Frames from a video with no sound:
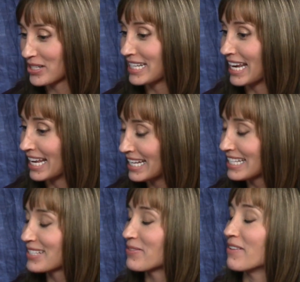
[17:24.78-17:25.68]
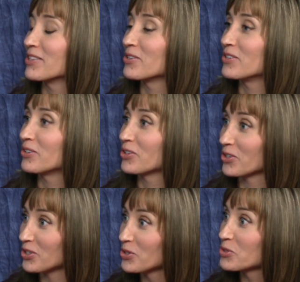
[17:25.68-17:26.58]
Two yes, children, we have a little
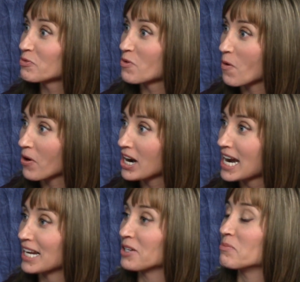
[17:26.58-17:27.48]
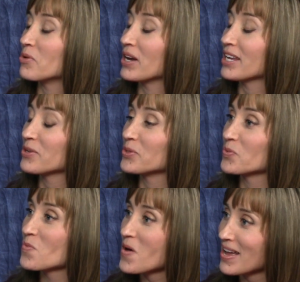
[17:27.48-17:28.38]
girl who's four and a little boy who's
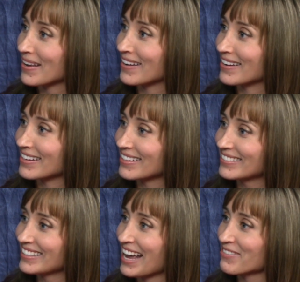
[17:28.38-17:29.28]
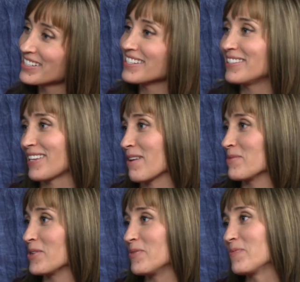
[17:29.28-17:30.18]
one. Yeah. Afton and Samuel.